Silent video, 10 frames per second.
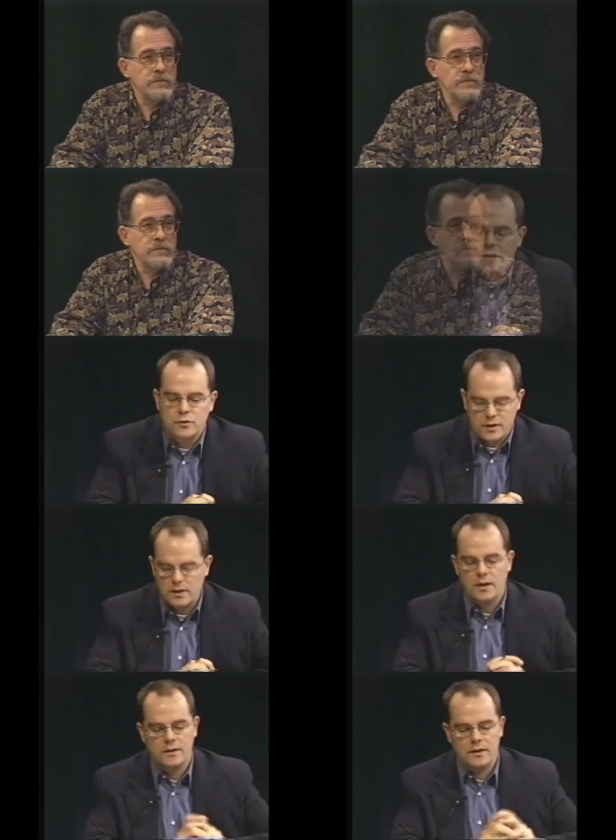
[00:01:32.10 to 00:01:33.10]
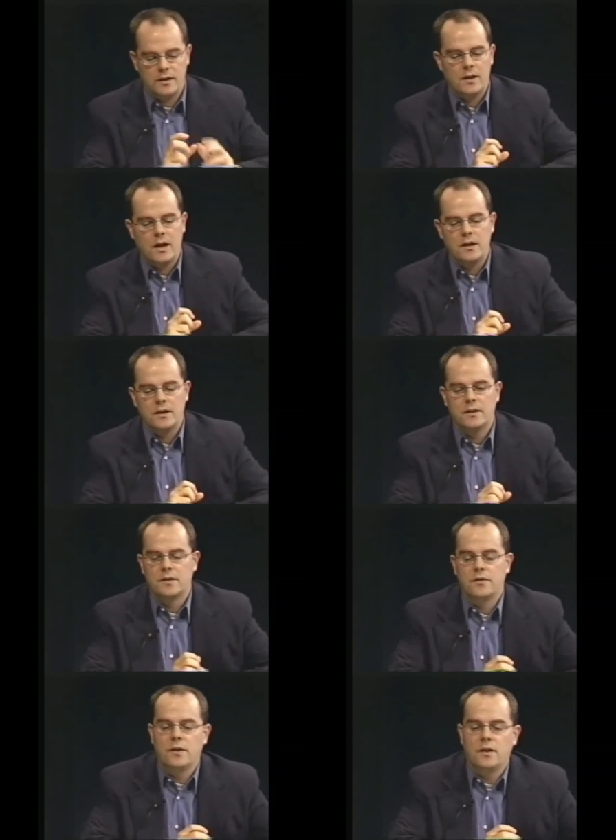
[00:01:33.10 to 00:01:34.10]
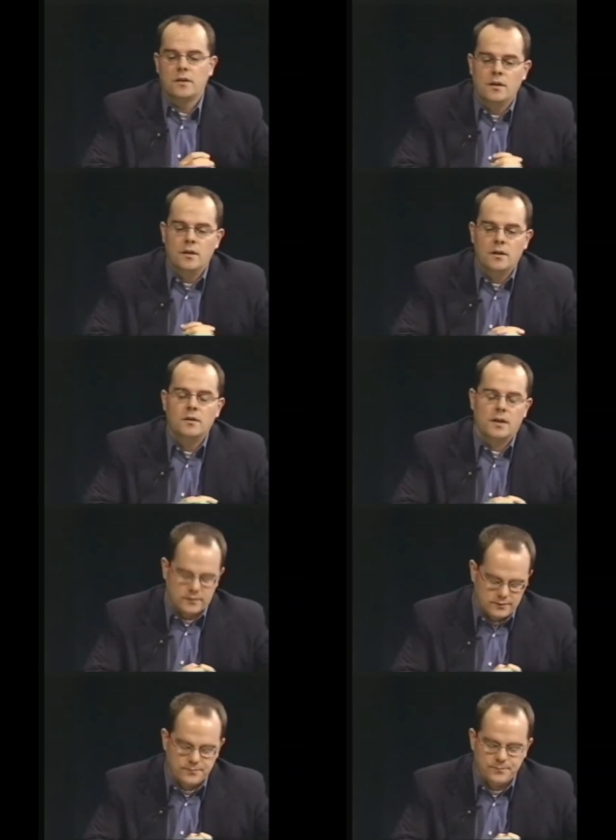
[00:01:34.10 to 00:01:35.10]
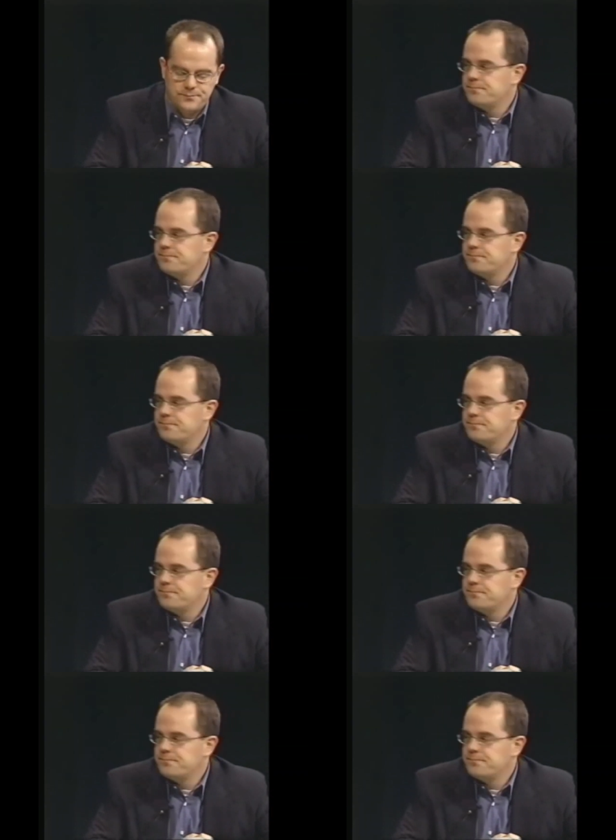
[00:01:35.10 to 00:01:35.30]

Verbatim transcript: That's right, yeah, because I think, yes.